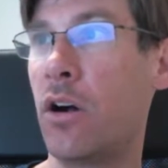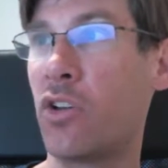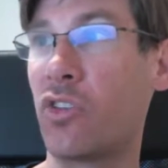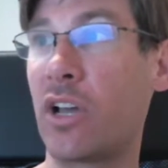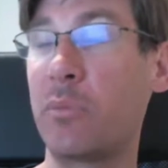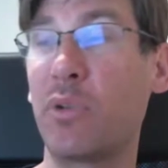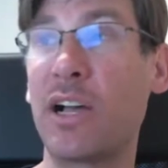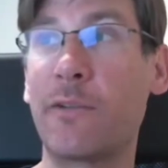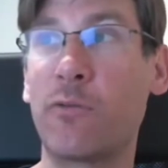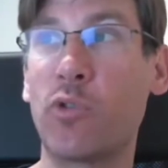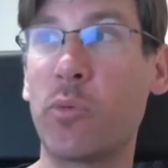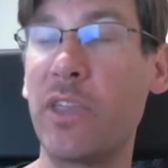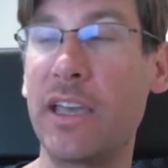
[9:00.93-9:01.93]
online
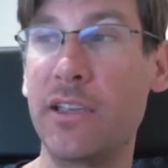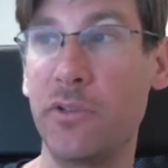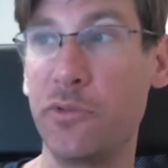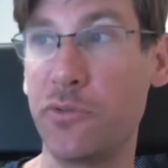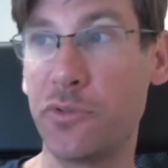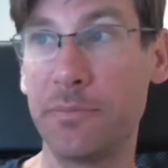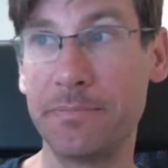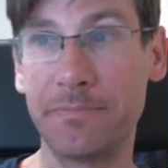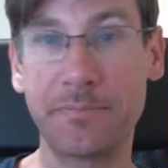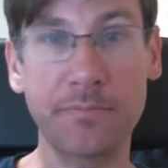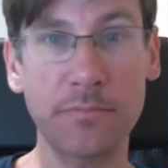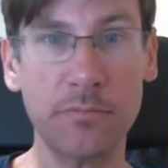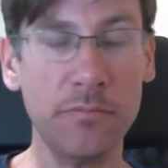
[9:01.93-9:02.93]
platform they use?
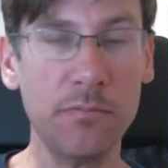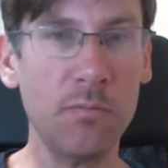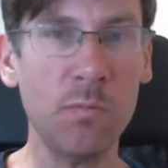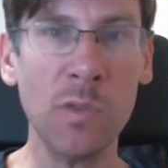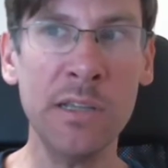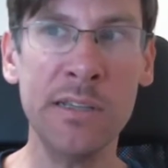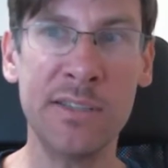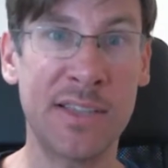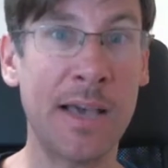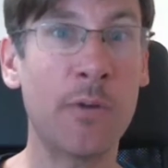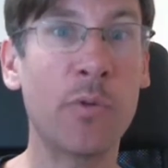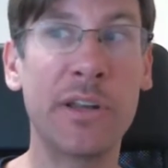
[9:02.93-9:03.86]
Is that